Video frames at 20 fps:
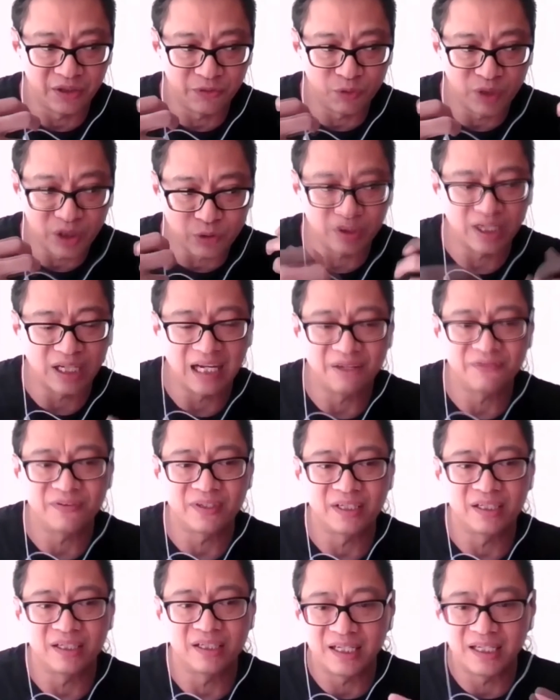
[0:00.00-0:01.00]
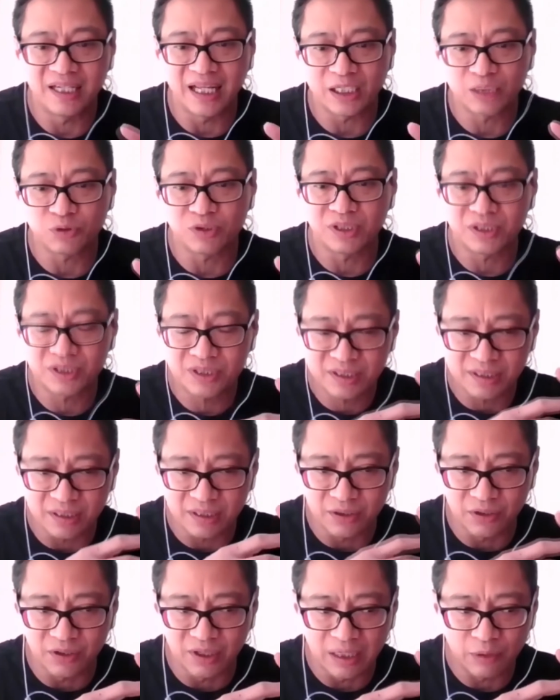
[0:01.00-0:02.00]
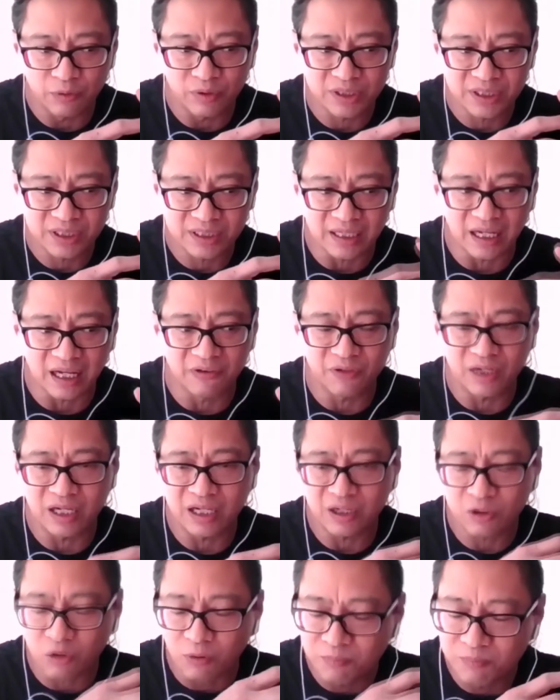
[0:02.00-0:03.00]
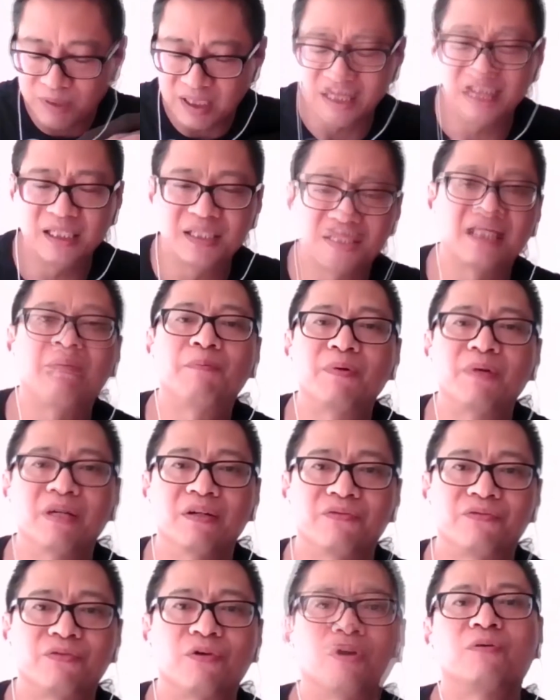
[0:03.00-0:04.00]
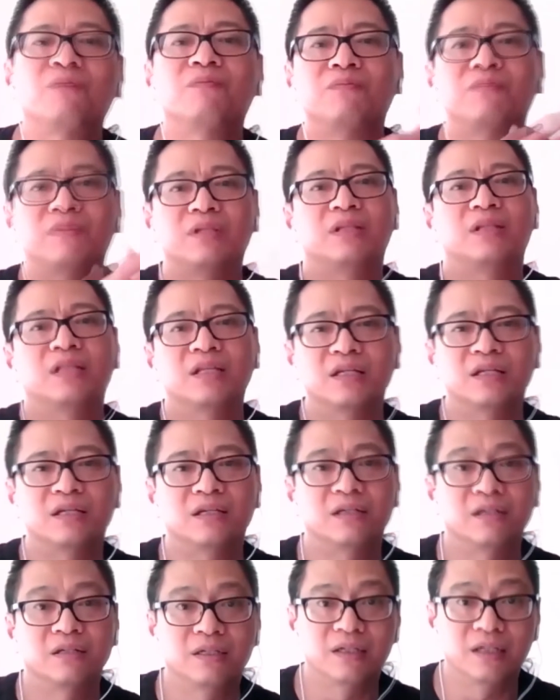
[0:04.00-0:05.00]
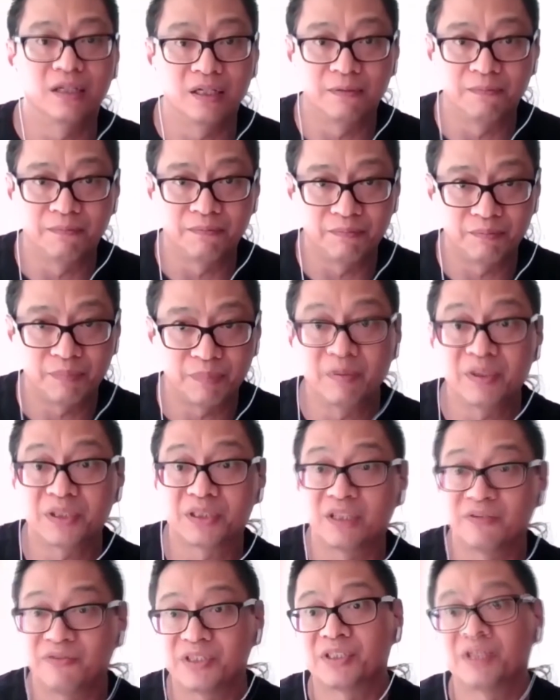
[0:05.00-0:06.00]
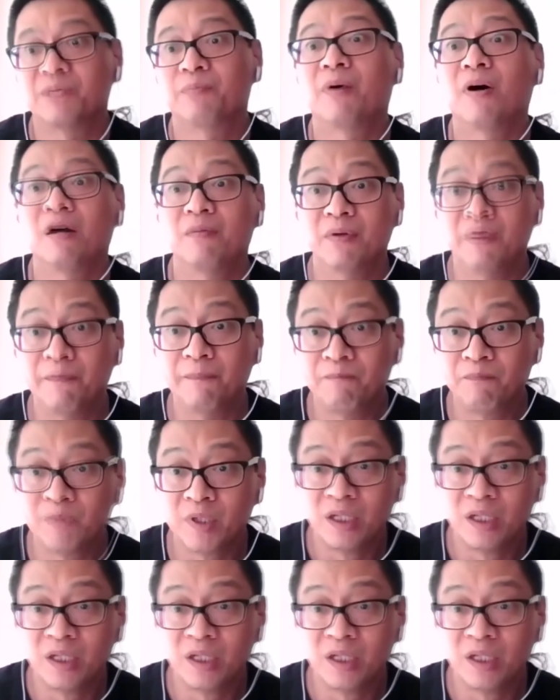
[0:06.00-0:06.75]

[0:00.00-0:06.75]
we could have an actual, our staff are completely separate from the Public Service Department,